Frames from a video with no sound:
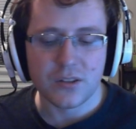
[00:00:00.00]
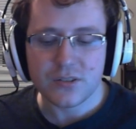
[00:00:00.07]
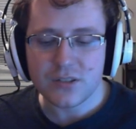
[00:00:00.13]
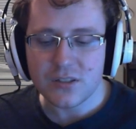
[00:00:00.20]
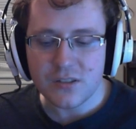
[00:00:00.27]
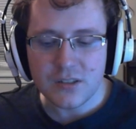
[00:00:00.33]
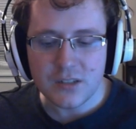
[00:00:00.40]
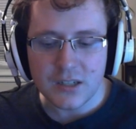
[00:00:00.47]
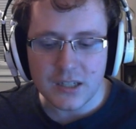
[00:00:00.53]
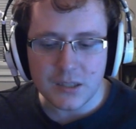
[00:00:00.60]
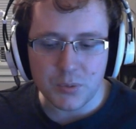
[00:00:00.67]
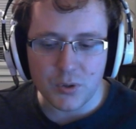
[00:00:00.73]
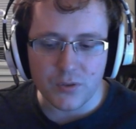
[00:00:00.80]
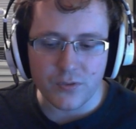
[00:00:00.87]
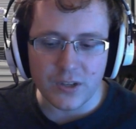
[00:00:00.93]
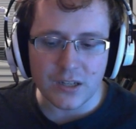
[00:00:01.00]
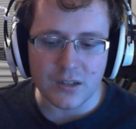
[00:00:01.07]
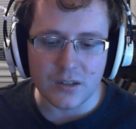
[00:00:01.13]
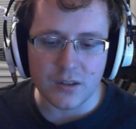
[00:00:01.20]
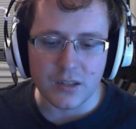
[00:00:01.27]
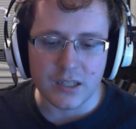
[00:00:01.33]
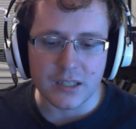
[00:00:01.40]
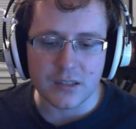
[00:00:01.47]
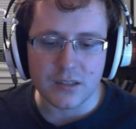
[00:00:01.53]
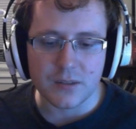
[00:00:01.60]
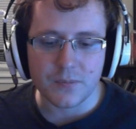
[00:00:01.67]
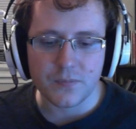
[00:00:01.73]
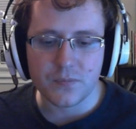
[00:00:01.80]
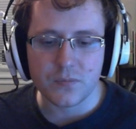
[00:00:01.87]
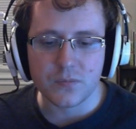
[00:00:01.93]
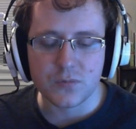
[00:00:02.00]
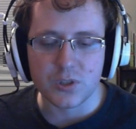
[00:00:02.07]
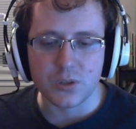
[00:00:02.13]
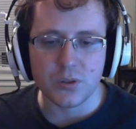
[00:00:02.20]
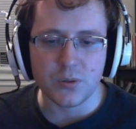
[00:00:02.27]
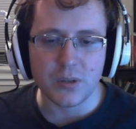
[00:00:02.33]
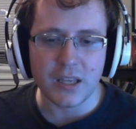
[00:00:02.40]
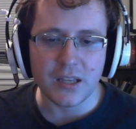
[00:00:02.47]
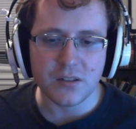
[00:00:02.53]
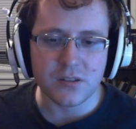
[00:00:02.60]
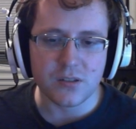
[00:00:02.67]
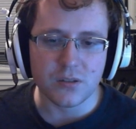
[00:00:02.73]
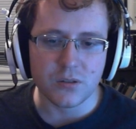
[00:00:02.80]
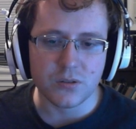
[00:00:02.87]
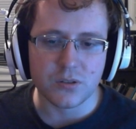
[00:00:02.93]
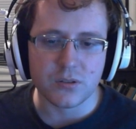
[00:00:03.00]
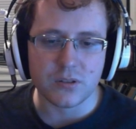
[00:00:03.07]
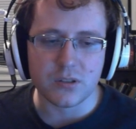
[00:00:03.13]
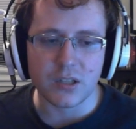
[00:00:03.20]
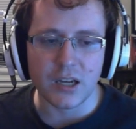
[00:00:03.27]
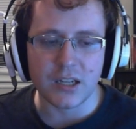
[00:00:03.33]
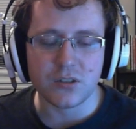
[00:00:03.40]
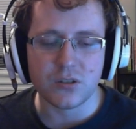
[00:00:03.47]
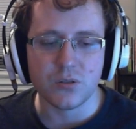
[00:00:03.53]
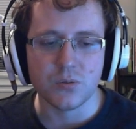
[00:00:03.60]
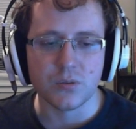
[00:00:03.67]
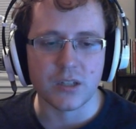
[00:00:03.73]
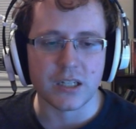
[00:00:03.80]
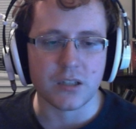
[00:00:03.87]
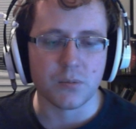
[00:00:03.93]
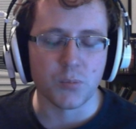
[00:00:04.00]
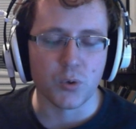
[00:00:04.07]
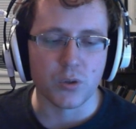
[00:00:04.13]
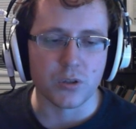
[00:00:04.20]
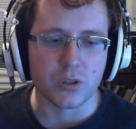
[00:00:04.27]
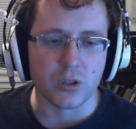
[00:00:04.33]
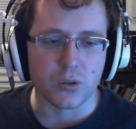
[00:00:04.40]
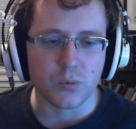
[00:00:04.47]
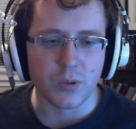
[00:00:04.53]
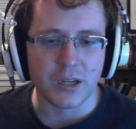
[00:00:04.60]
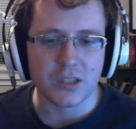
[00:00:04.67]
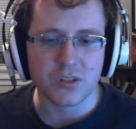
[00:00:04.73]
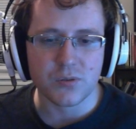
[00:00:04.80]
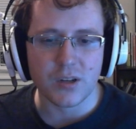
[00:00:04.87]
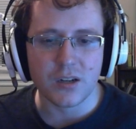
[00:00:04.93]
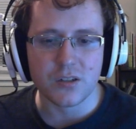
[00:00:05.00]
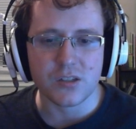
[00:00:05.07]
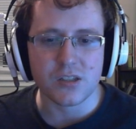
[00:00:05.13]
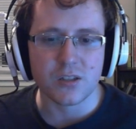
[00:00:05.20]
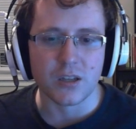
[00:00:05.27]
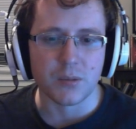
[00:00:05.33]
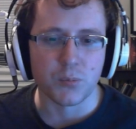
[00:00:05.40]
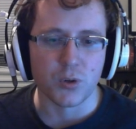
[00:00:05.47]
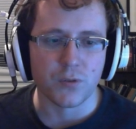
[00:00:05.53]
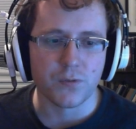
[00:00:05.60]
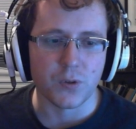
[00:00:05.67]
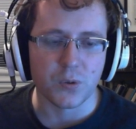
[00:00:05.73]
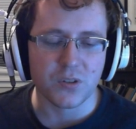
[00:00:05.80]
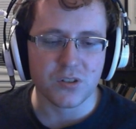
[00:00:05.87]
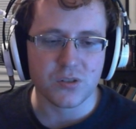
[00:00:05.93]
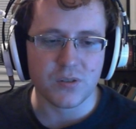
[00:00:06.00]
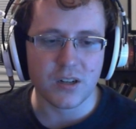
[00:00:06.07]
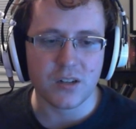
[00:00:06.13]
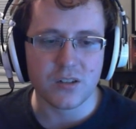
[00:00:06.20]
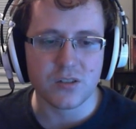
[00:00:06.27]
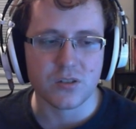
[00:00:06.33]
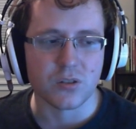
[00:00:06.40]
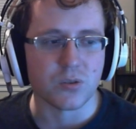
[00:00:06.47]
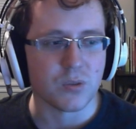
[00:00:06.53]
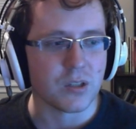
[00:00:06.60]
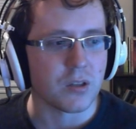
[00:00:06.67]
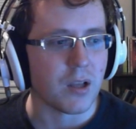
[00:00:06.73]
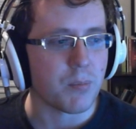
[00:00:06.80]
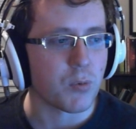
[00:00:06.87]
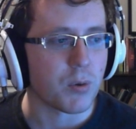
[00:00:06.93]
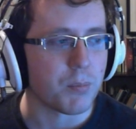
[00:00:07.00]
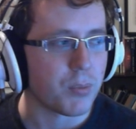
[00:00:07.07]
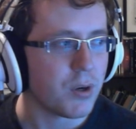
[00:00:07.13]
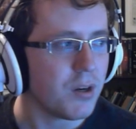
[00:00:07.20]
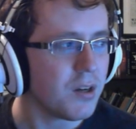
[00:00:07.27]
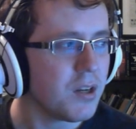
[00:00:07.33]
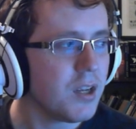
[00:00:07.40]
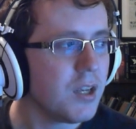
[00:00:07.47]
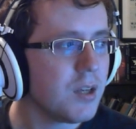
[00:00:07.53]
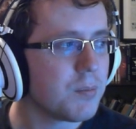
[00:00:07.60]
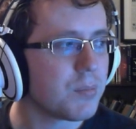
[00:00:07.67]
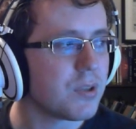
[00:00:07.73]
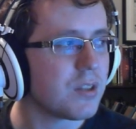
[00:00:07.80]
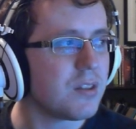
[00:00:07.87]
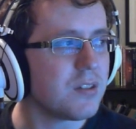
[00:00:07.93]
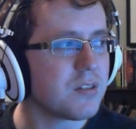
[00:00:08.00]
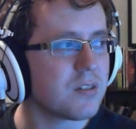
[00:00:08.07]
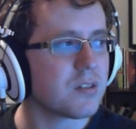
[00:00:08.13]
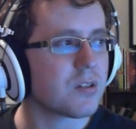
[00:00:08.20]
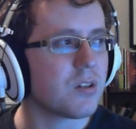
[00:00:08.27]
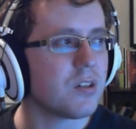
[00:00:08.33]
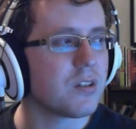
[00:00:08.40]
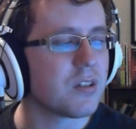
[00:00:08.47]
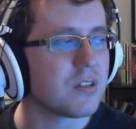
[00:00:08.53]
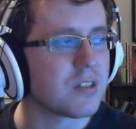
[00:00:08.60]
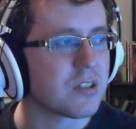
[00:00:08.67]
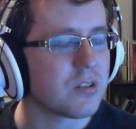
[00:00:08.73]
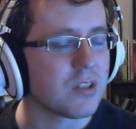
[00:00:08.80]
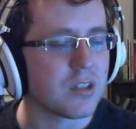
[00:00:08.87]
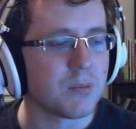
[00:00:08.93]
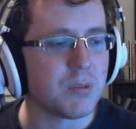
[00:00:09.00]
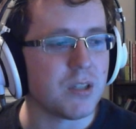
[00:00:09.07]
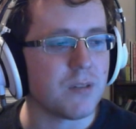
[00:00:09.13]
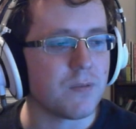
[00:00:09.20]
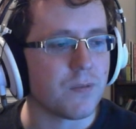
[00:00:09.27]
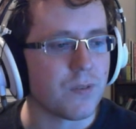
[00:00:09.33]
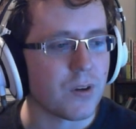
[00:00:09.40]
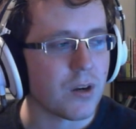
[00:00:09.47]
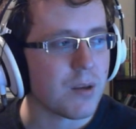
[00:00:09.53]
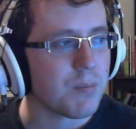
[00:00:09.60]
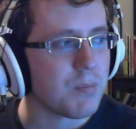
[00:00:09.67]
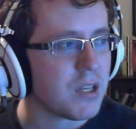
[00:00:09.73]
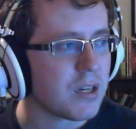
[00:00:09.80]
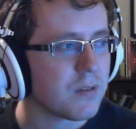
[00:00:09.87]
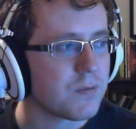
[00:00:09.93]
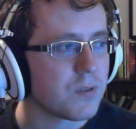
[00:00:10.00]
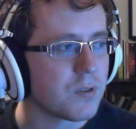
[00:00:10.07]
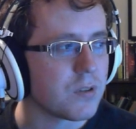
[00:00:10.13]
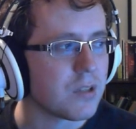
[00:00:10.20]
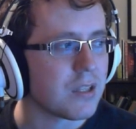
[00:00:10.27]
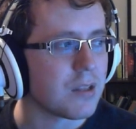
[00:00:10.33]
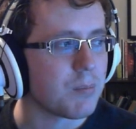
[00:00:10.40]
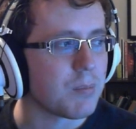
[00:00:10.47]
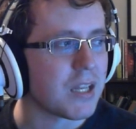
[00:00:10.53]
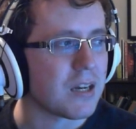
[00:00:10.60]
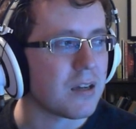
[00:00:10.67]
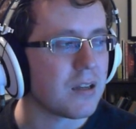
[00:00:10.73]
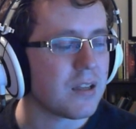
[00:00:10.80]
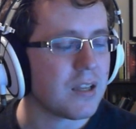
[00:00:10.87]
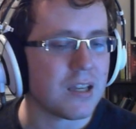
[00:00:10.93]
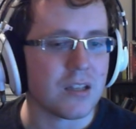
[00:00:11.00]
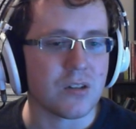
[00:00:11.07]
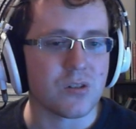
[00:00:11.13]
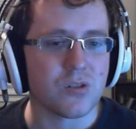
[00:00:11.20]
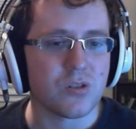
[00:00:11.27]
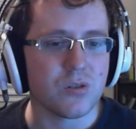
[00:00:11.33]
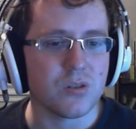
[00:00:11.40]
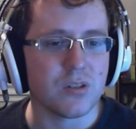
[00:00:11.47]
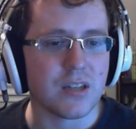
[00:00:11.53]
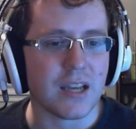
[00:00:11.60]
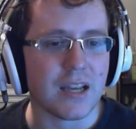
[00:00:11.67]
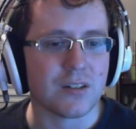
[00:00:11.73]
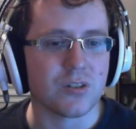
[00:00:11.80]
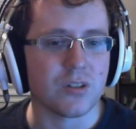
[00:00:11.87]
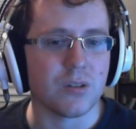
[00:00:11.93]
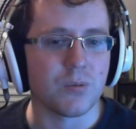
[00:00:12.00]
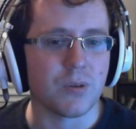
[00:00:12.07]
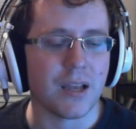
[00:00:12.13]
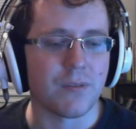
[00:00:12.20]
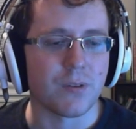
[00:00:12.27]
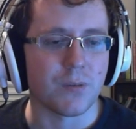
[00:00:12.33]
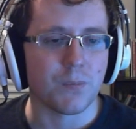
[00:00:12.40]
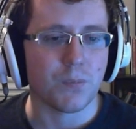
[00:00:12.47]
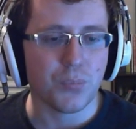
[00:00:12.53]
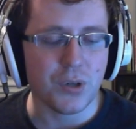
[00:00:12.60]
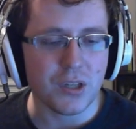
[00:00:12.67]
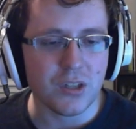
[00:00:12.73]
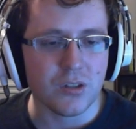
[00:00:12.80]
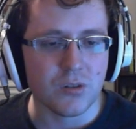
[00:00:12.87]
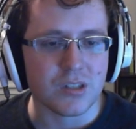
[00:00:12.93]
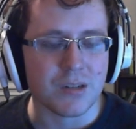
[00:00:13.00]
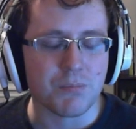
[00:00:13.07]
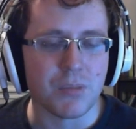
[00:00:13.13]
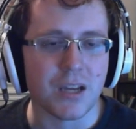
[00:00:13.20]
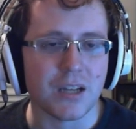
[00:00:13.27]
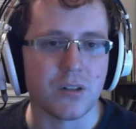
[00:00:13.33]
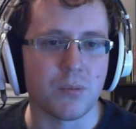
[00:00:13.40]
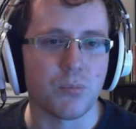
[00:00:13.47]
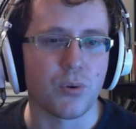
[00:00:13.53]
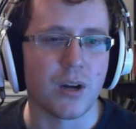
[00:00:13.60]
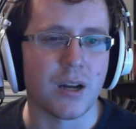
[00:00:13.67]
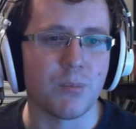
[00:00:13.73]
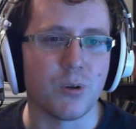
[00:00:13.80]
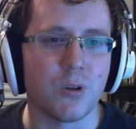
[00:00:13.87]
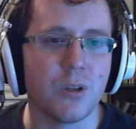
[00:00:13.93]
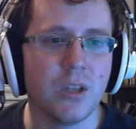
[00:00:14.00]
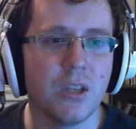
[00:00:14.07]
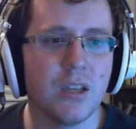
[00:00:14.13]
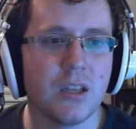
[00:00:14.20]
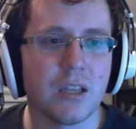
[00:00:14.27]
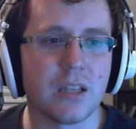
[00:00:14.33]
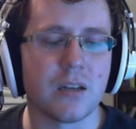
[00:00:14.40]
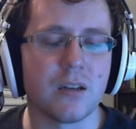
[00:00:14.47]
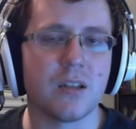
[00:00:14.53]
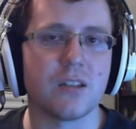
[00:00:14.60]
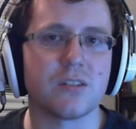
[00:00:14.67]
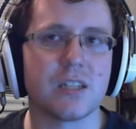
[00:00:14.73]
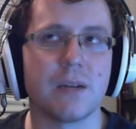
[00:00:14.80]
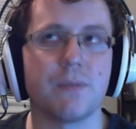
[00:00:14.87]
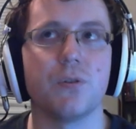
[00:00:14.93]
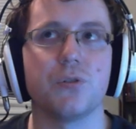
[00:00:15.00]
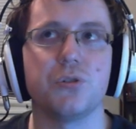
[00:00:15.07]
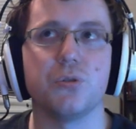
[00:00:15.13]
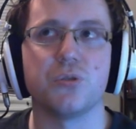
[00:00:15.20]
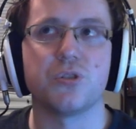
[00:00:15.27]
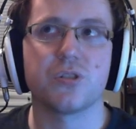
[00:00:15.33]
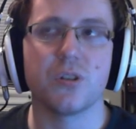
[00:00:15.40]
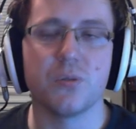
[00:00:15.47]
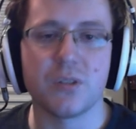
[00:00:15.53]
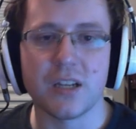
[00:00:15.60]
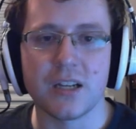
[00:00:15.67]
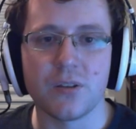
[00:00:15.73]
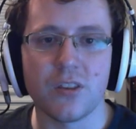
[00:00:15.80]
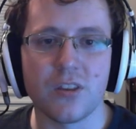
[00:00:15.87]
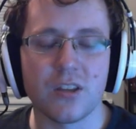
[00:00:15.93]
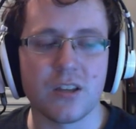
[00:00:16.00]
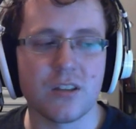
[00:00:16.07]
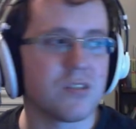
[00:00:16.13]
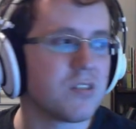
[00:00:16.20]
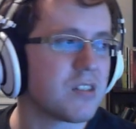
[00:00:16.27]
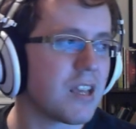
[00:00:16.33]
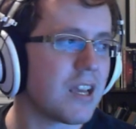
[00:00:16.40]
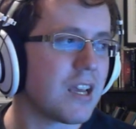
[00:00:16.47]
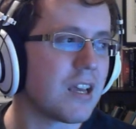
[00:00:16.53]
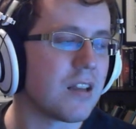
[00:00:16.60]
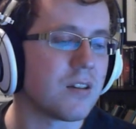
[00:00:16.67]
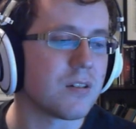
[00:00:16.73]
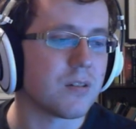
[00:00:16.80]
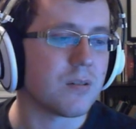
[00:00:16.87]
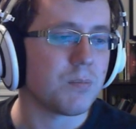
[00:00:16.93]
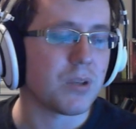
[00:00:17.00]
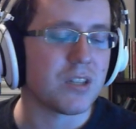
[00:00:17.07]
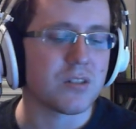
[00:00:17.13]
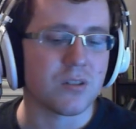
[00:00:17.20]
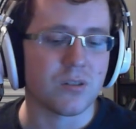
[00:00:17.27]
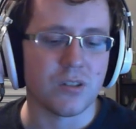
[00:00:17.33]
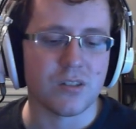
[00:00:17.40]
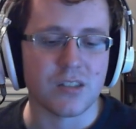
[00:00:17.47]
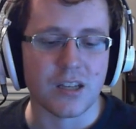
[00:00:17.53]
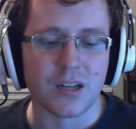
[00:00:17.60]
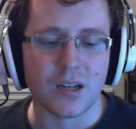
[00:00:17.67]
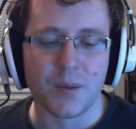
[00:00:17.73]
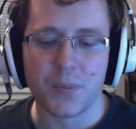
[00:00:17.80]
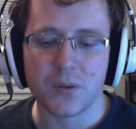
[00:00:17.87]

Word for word: This does not prevent, like, so you can still die to like more go-wide strategies, like more focused strategies, or doing a lot more burn, but this is a card that is actually going to be very meaningful in the meta and should actually have a pretty huge impact on Primal in its effort to slow down things and basically set